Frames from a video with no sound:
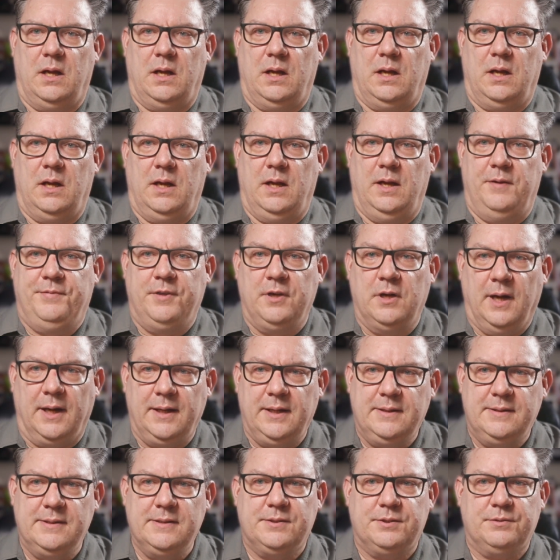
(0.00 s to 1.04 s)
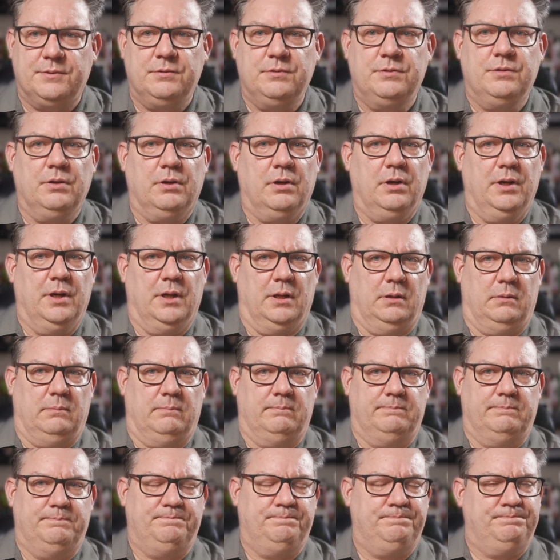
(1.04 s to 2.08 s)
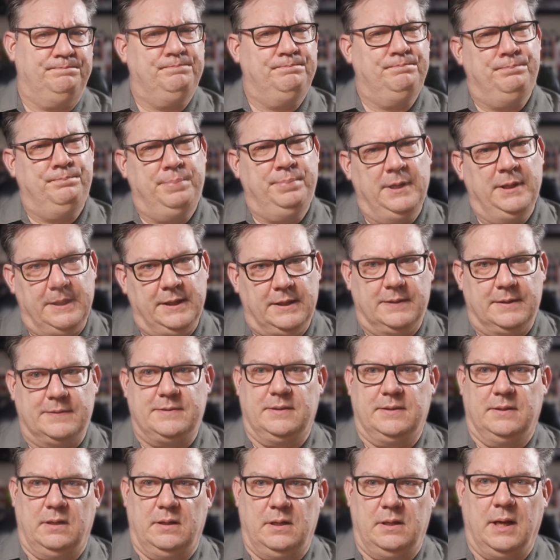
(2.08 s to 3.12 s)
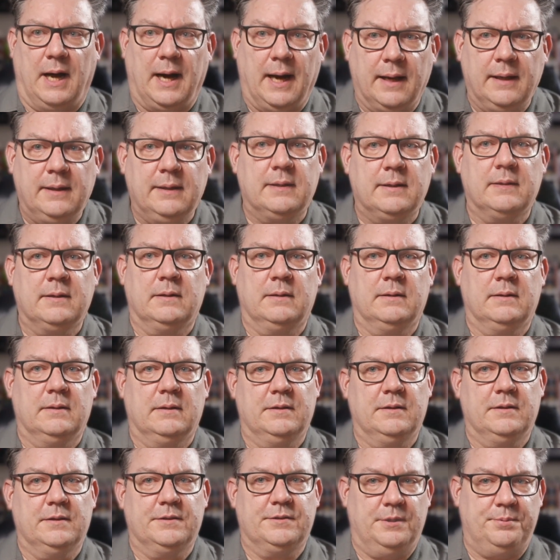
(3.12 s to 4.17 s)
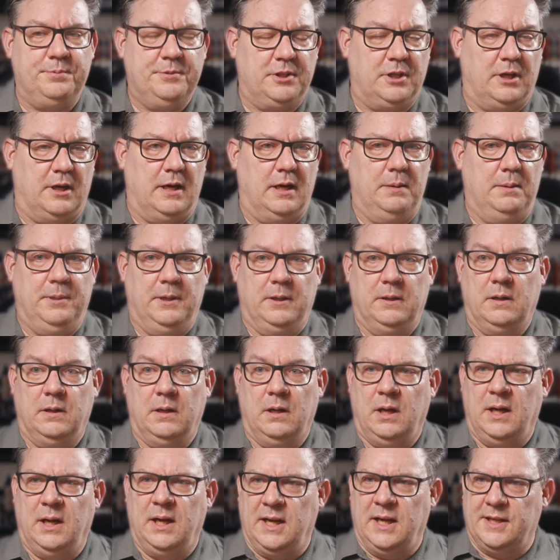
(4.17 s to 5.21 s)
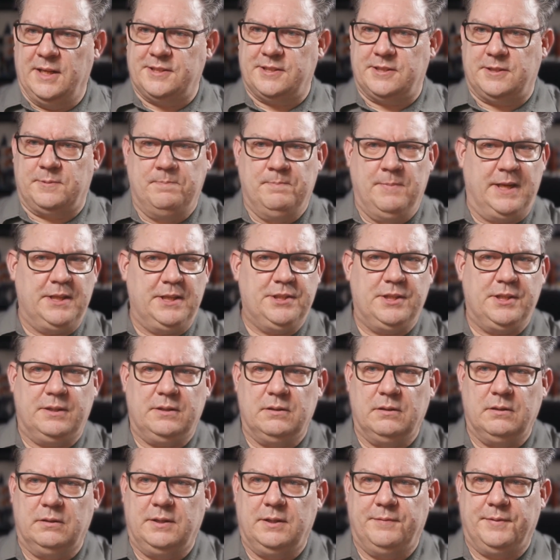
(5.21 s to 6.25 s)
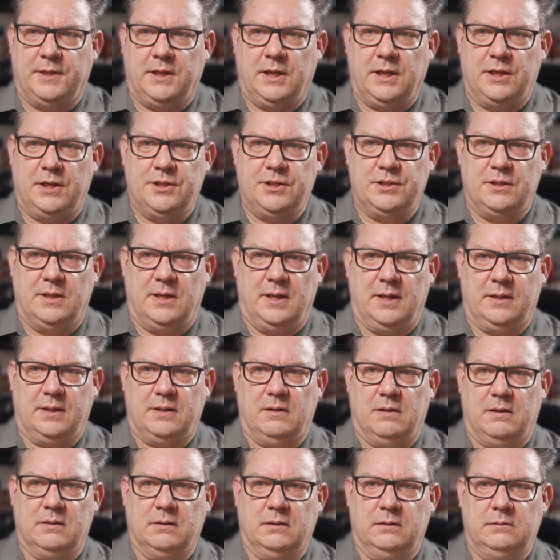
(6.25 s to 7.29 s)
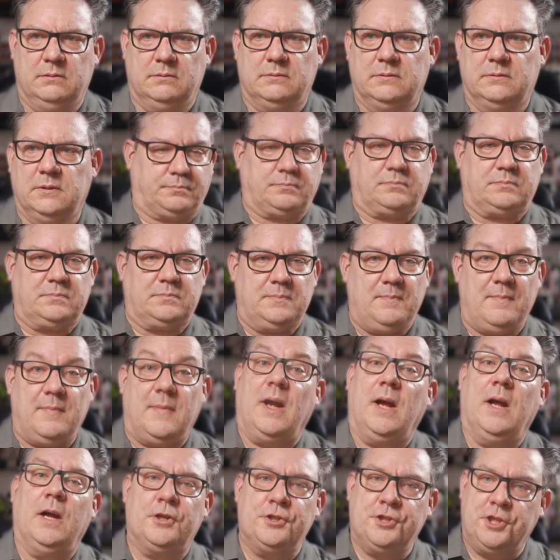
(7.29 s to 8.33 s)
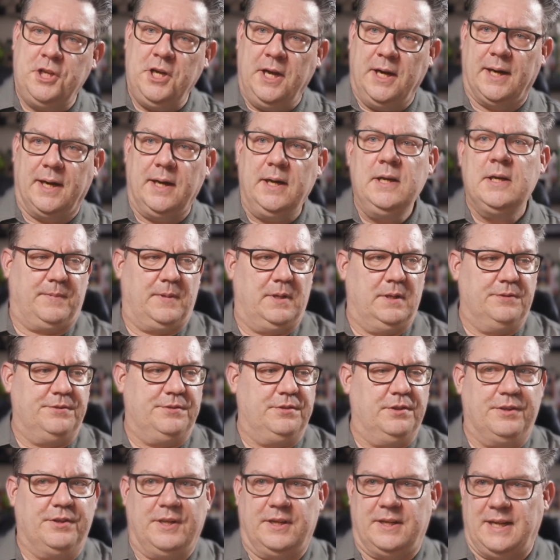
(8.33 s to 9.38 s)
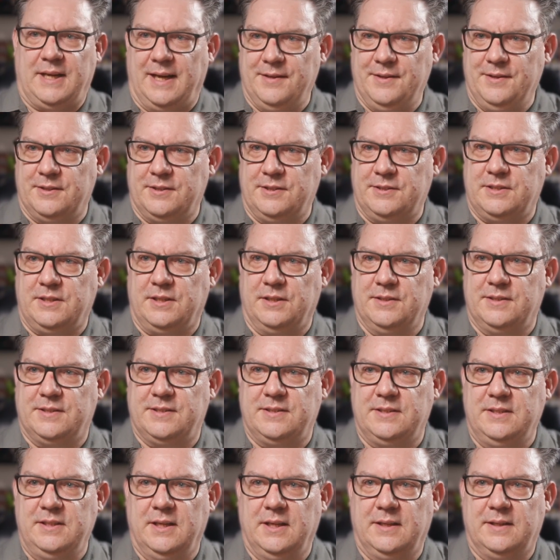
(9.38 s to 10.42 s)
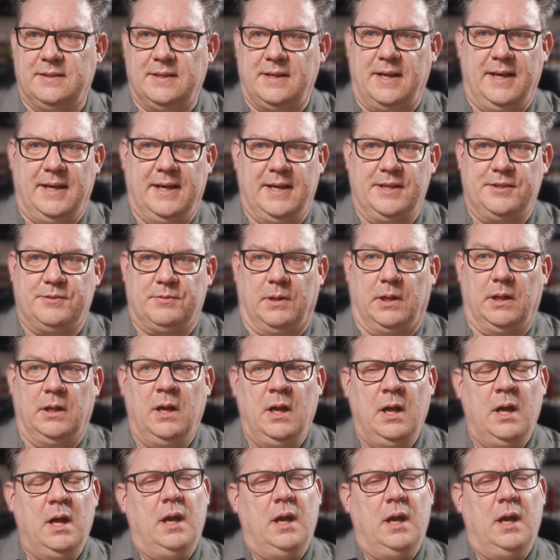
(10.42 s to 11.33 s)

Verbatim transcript: If you like this tutorial, please like, subscribe, smash that notification icon and share so that others can see it as well.